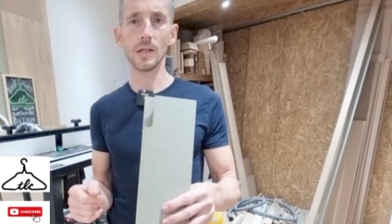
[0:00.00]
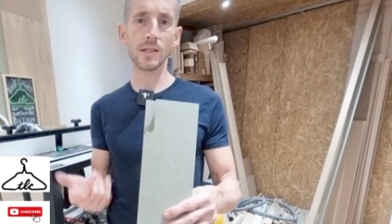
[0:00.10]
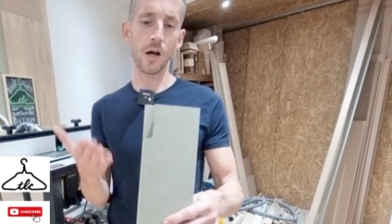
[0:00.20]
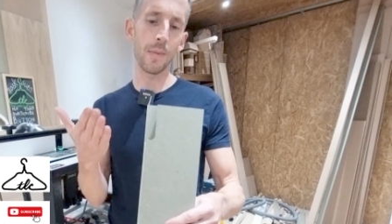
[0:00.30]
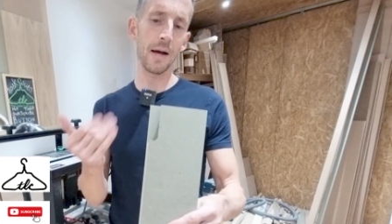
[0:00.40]

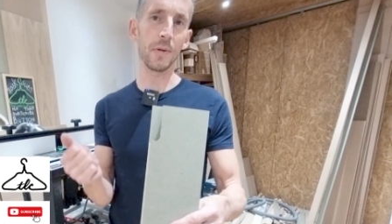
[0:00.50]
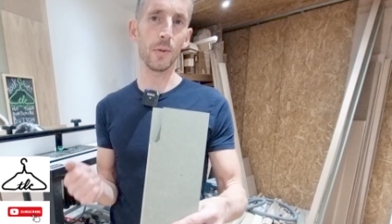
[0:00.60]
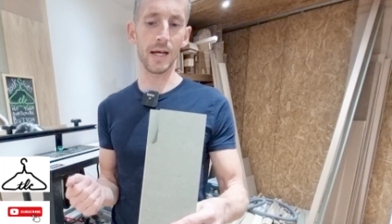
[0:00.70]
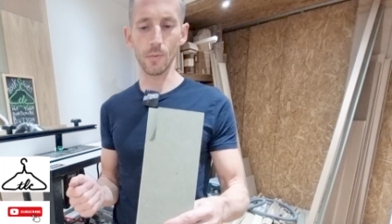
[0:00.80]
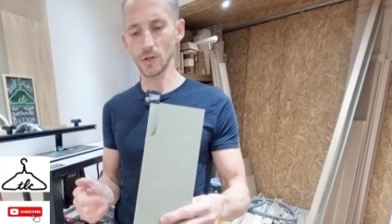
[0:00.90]
So I'm happy with
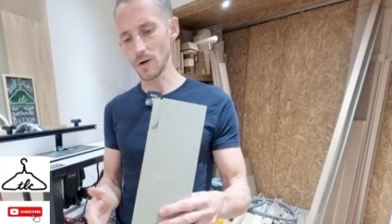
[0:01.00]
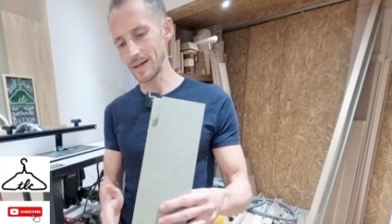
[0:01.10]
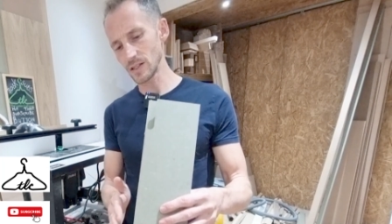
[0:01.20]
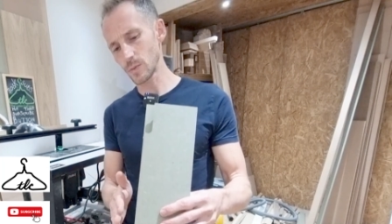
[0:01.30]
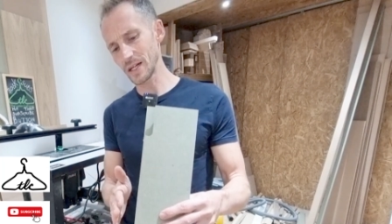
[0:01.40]
that. We've got
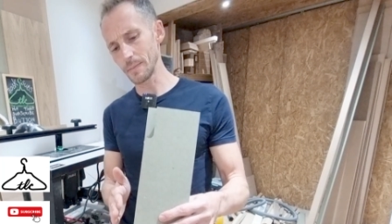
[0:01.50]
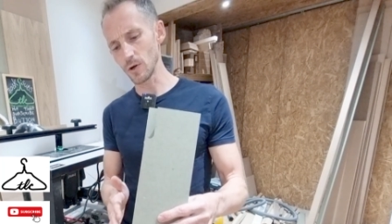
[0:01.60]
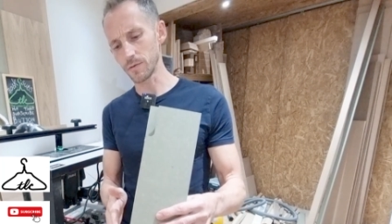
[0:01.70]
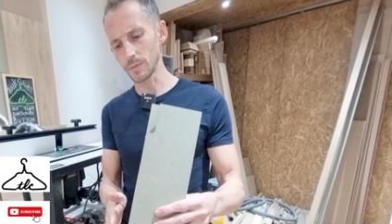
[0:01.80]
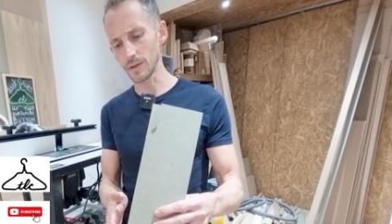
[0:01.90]
about
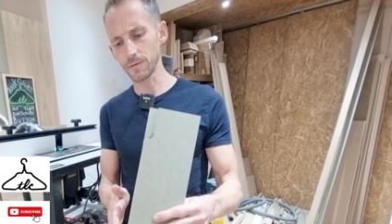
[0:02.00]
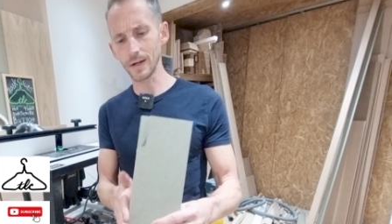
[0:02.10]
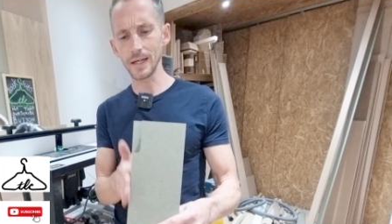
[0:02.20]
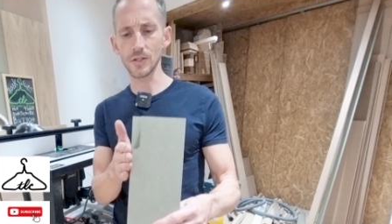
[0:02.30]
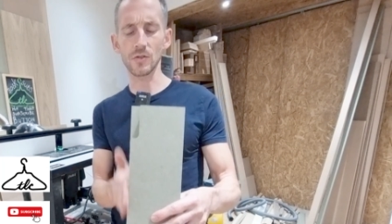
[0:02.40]
20mm from the
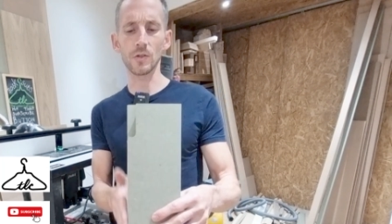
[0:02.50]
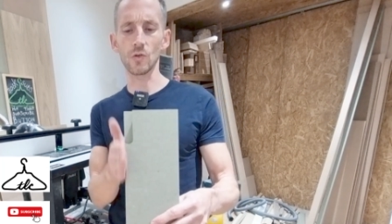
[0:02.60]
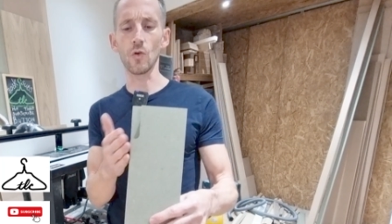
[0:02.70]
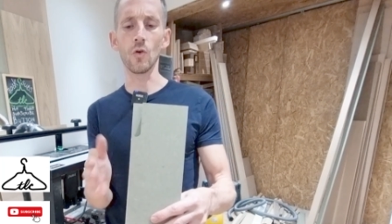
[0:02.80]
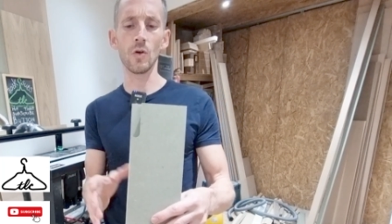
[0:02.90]
front edge of the
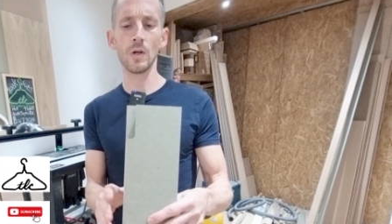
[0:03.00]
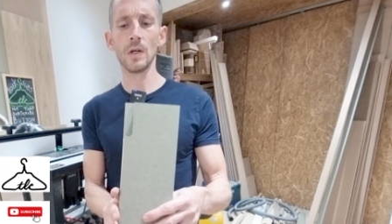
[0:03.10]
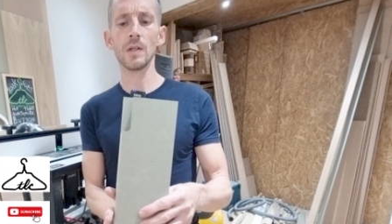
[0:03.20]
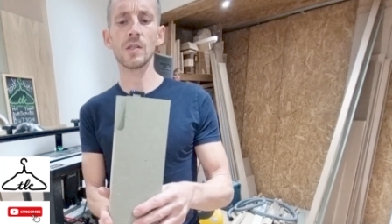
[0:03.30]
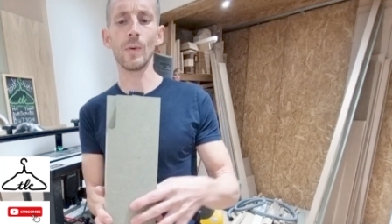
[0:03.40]
door
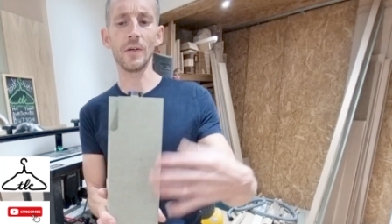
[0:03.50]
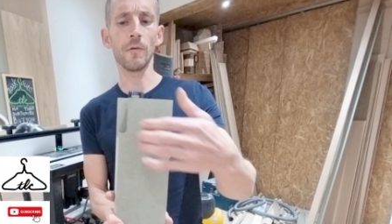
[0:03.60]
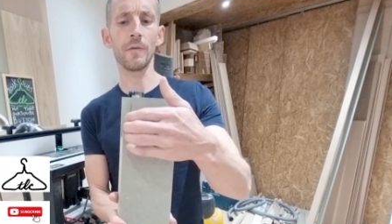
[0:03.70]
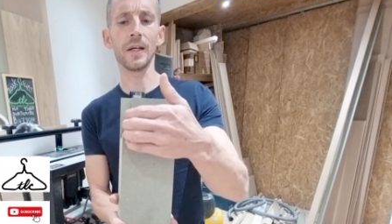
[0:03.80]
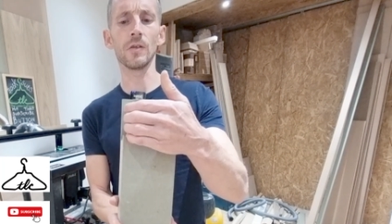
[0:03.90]
to where your
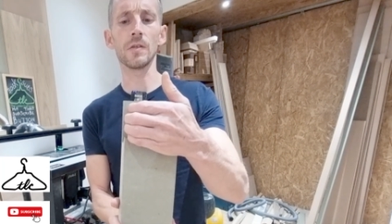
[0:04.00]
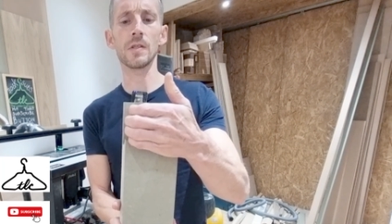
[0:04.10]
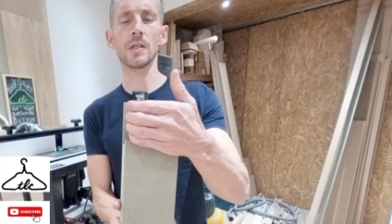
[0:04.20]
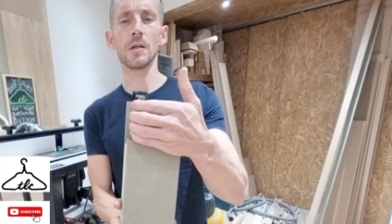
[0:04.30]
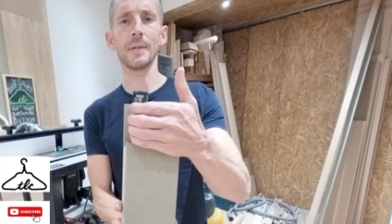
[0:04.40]
finger's
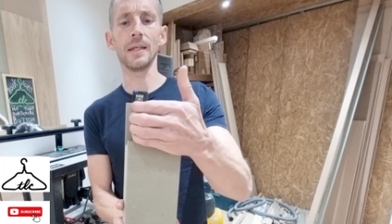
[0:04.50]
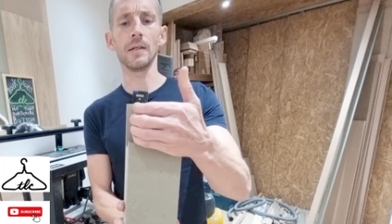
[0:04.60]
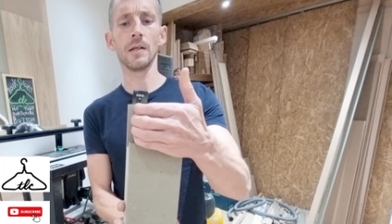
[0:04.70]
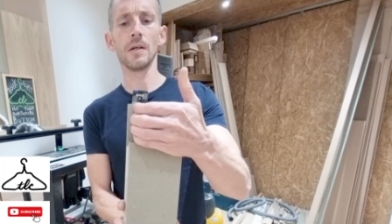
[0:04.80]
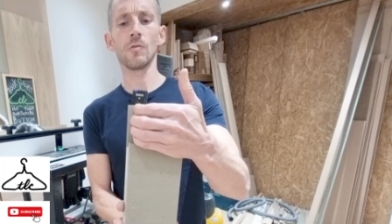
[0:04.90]
gonna
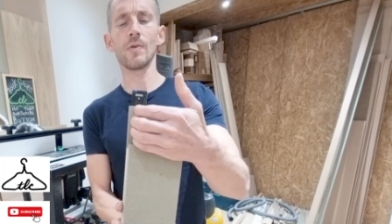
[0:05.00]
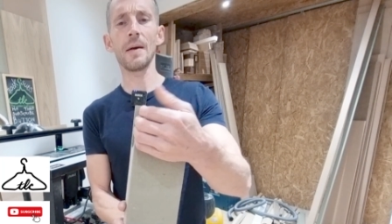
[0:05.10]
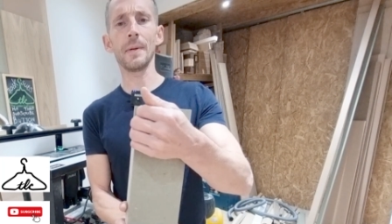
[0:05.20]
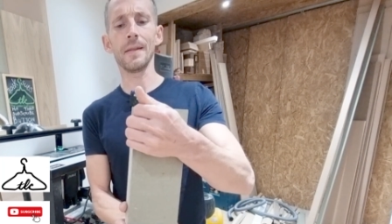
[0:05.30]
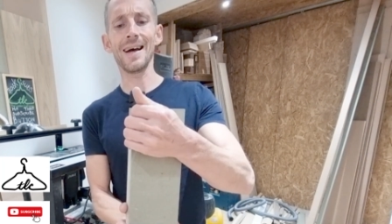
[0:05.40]
be
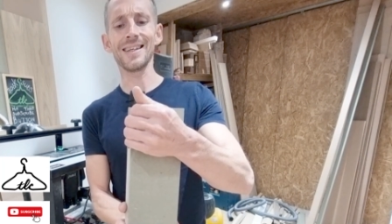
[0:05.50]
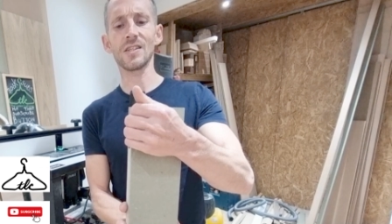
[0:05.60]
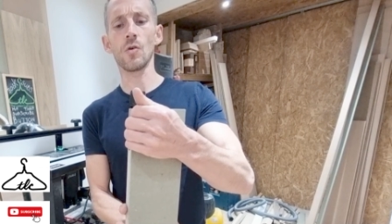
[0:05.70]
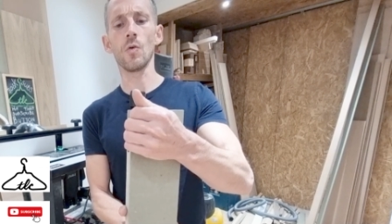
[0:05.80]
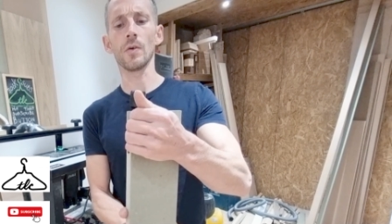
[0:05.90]
grabbing that
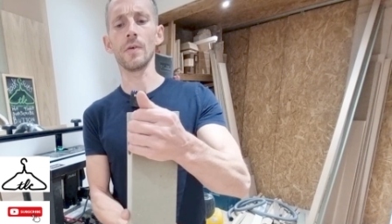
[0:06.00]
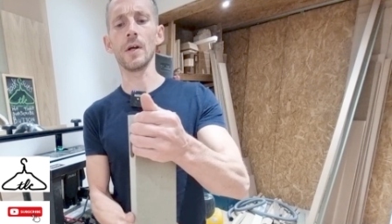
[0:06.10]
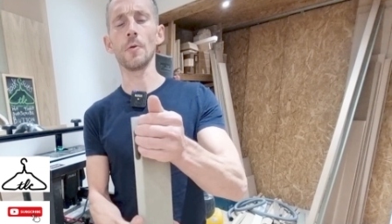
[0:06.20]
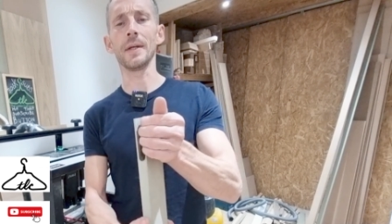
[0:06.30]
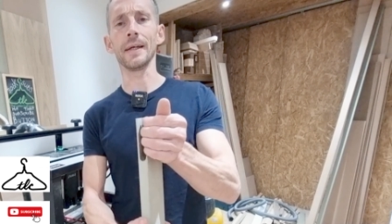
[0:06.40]
corner and
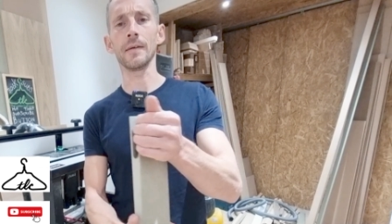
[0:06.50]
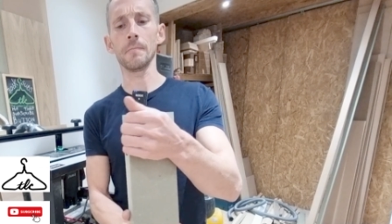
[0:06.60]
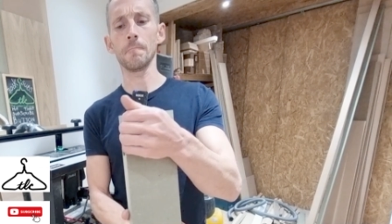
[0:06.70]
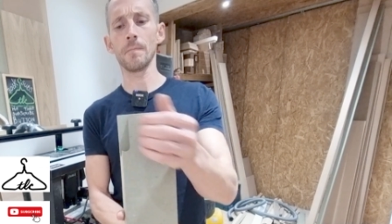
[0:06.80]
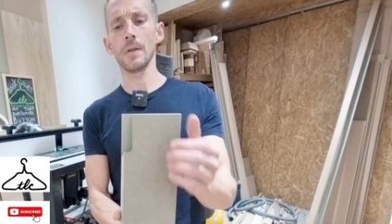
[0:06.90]
opening it.
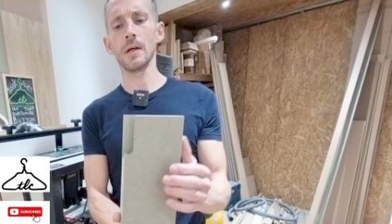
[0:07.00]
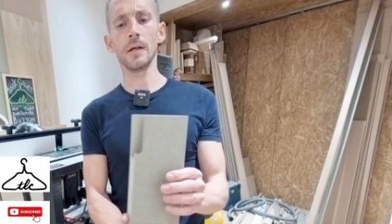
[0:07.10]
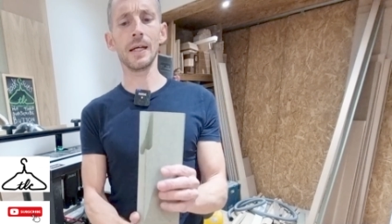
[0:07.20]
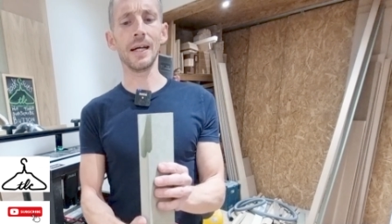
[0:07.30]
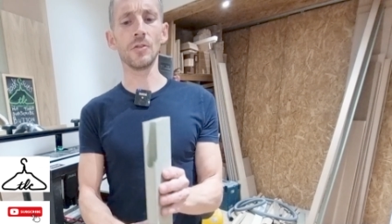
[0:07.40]

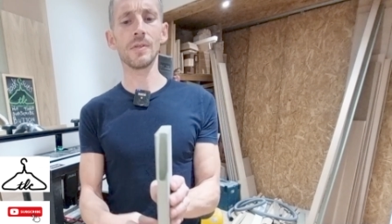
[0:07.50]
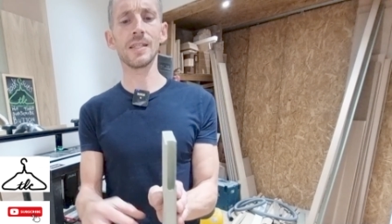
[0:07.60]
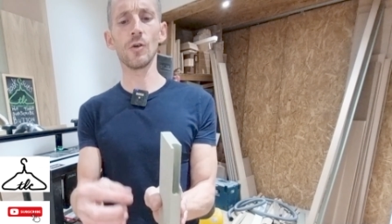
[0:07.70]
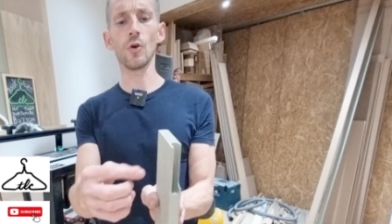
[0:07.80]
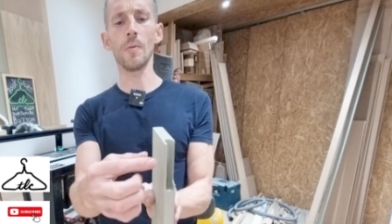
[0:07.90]
Okay, and you've
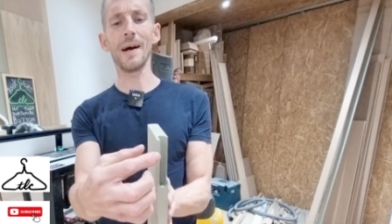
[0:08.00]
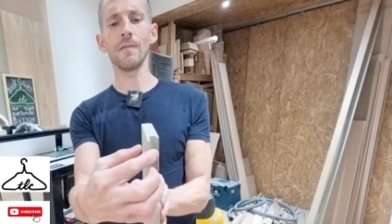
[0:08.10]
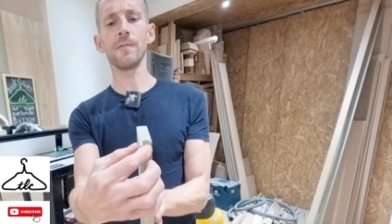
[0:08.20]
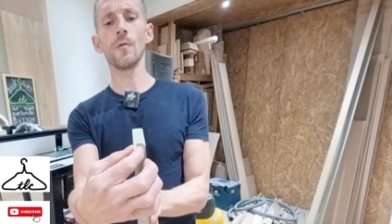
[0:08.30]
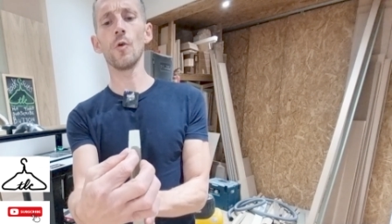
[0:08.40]
still got
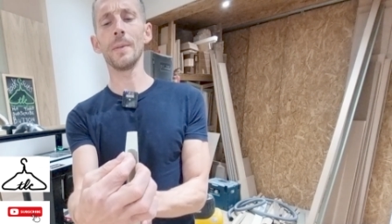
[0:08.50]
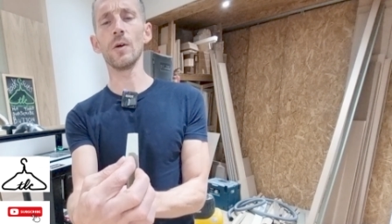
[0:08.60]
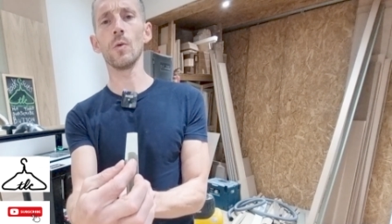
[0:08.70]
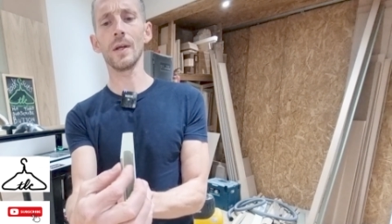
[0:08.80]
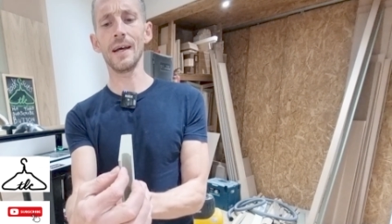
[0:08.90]
about
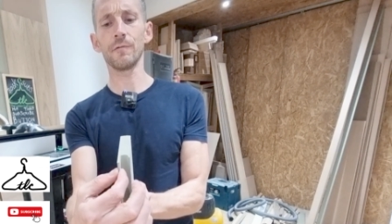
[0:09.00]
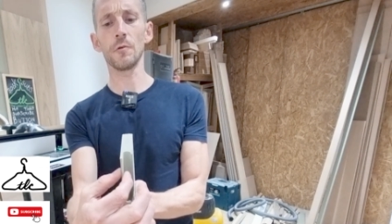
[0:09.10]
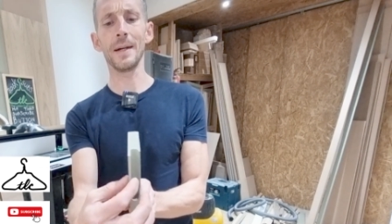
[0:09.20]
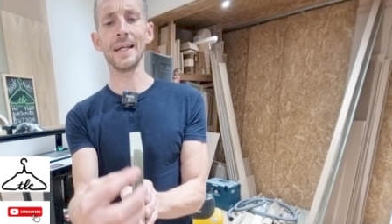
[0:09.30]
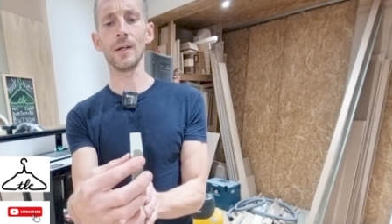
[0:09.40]
4mm left
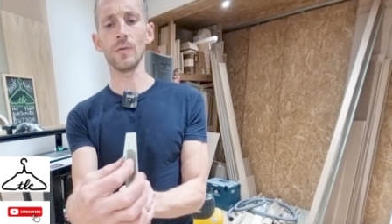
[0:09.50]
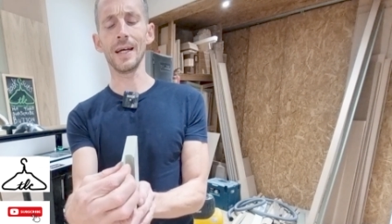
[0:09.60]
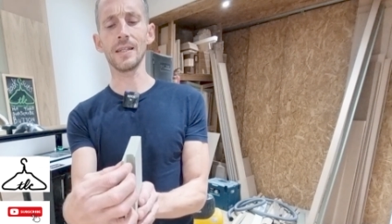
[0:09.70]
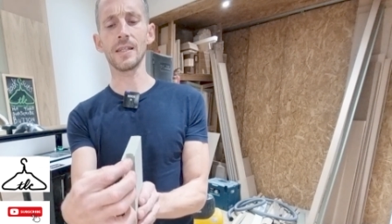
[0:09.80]
remaining on that